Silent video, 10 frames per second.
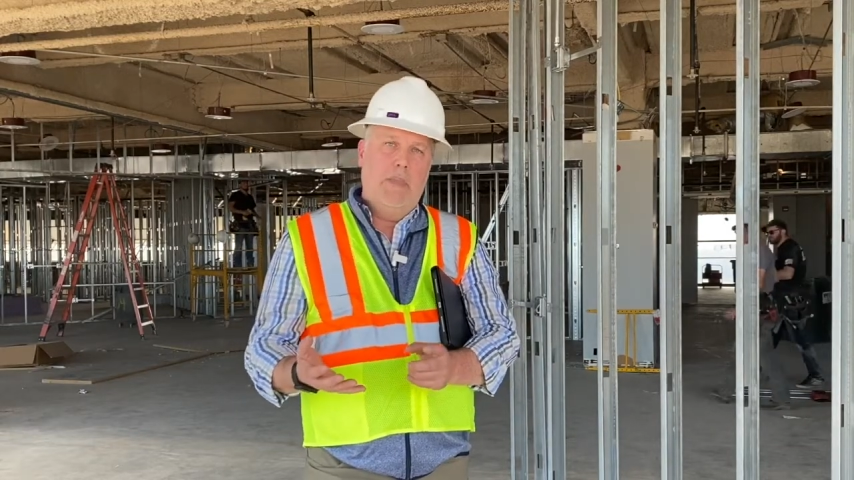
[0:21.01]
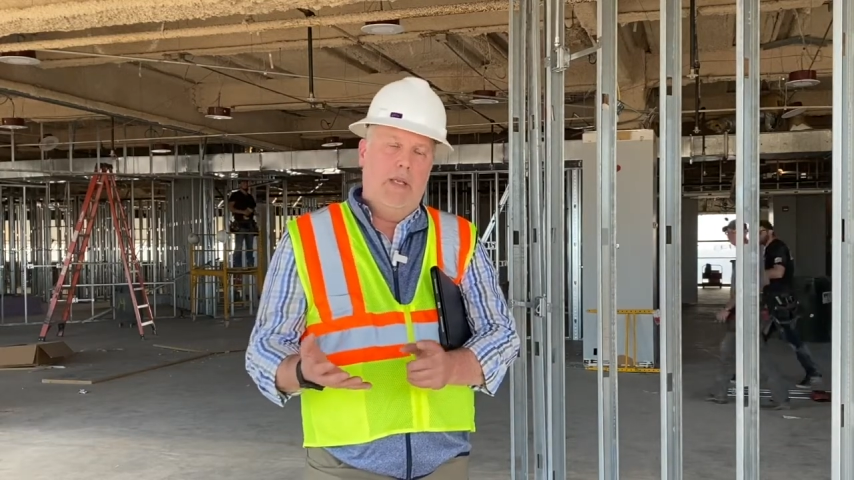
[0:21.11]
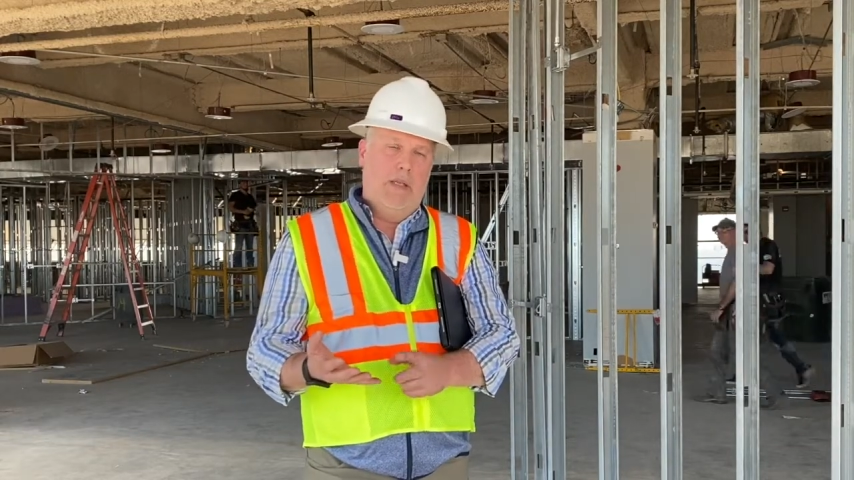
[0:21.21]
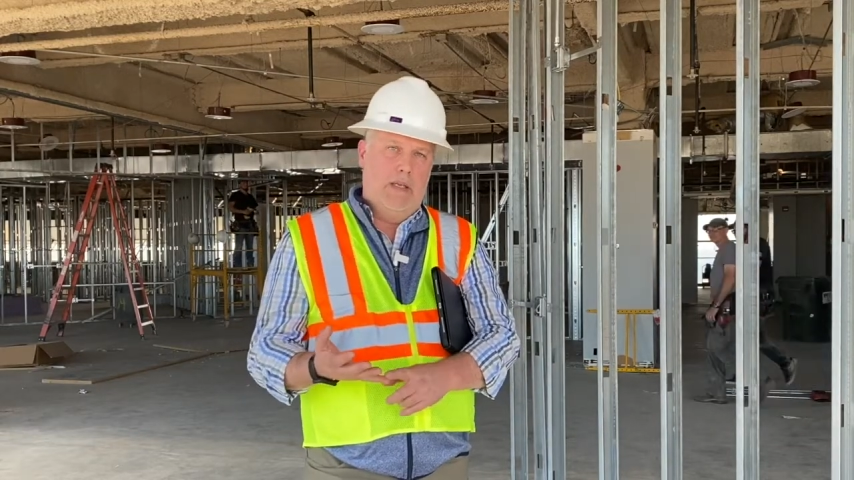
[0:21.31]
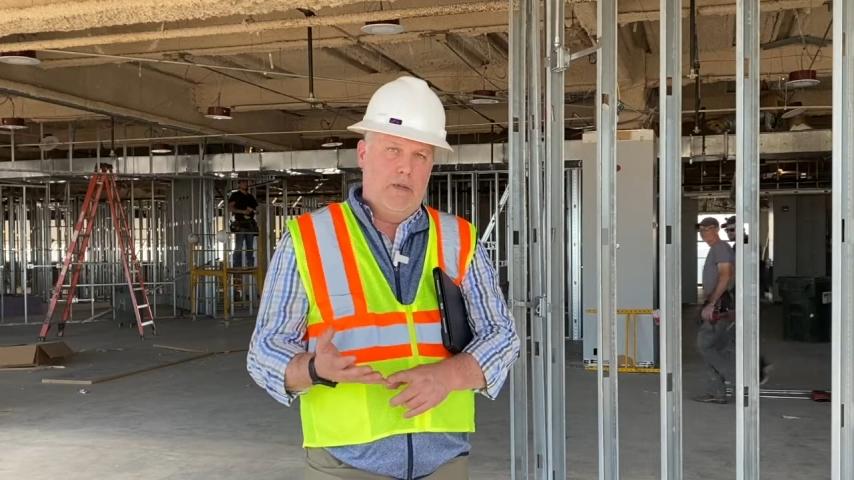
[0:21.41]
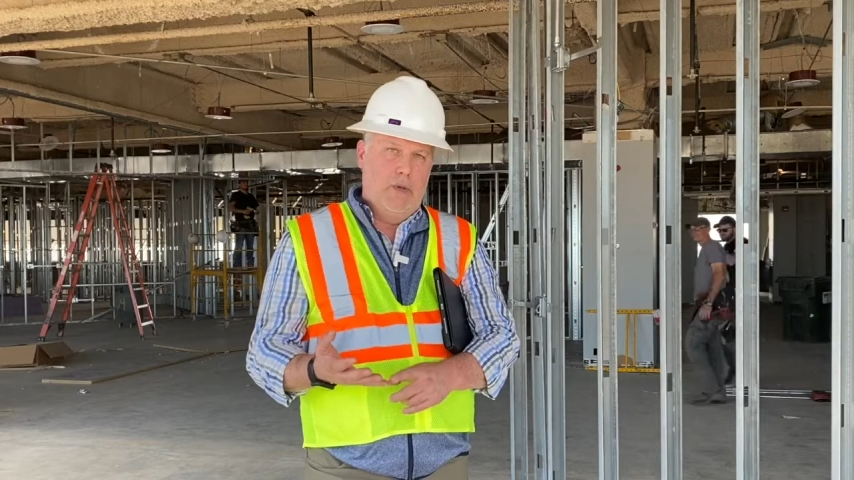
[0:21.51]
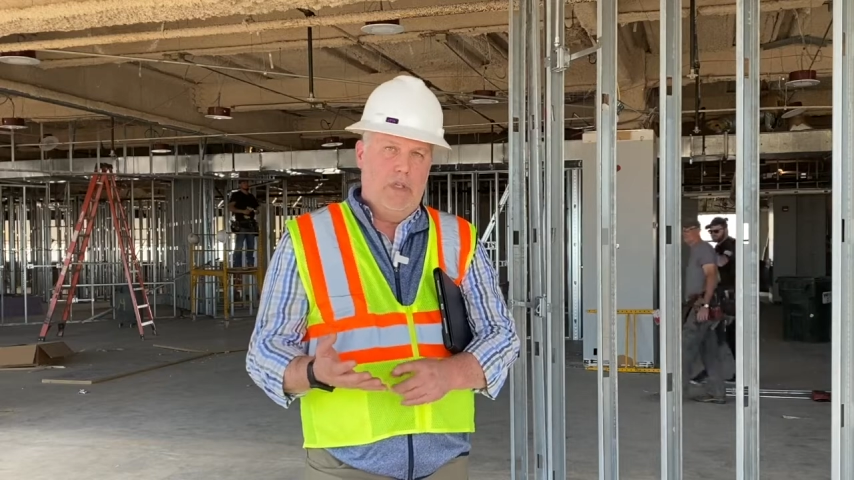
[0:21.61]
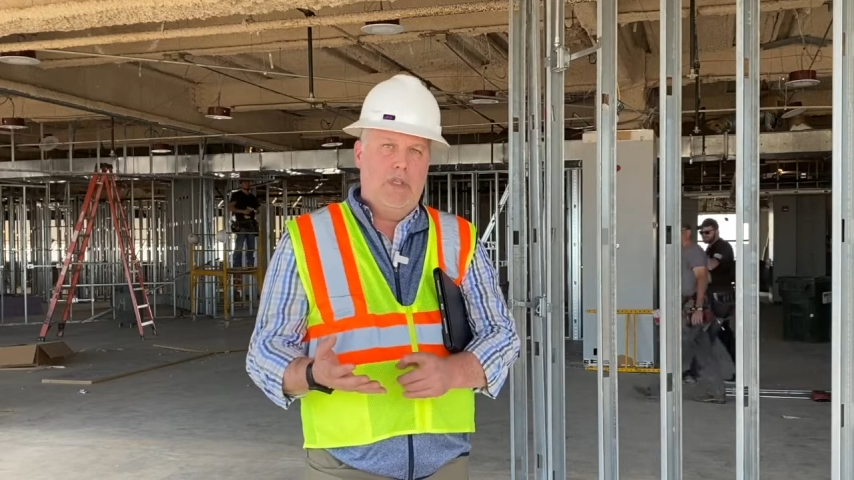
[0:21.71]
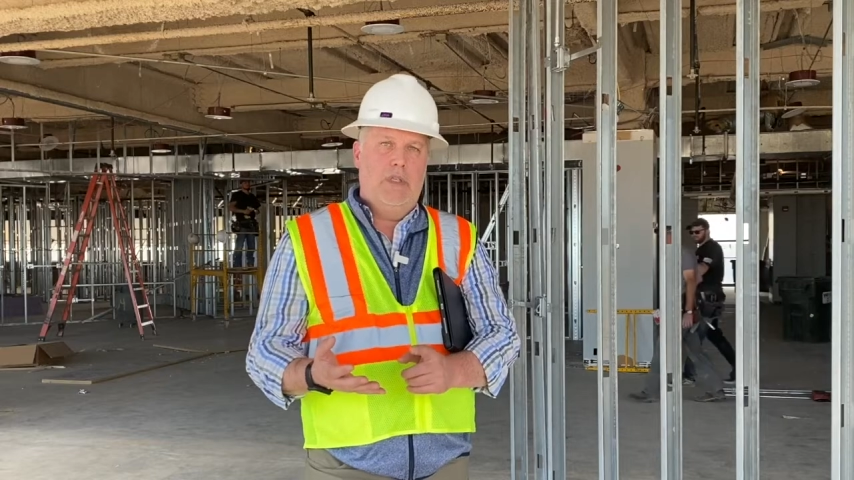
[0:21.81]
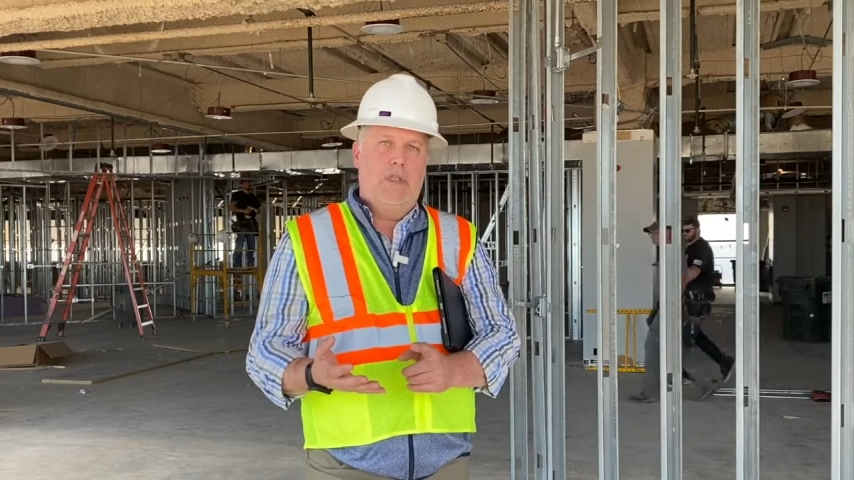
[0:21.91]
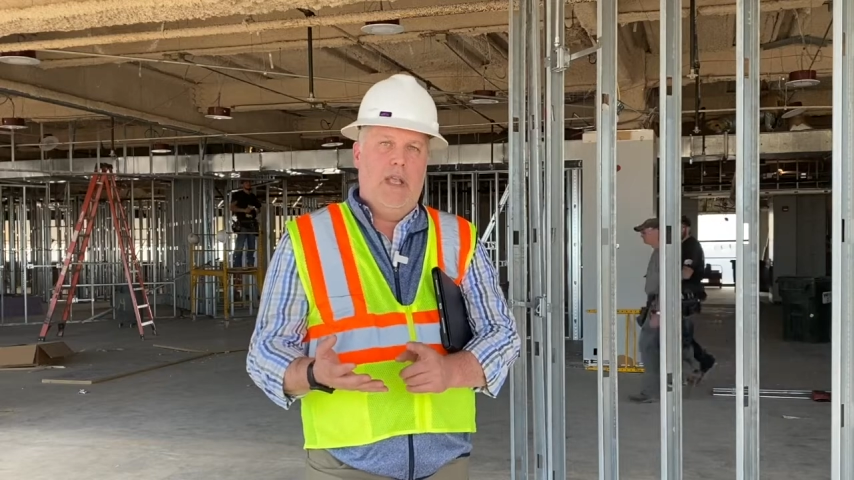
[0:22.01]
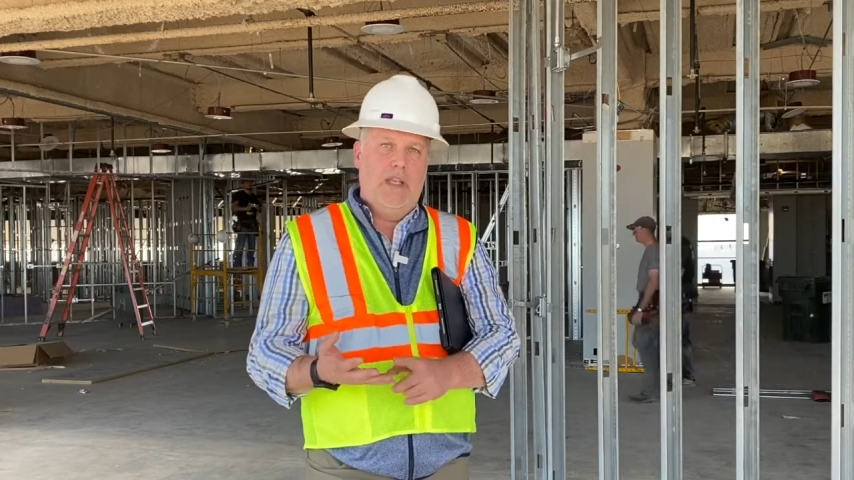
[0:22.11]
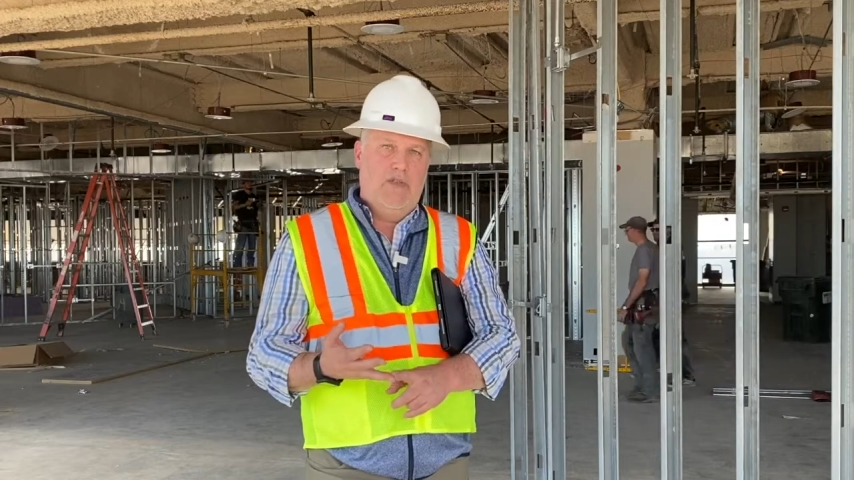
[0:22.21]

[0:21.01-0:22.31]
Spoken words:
the electrician, the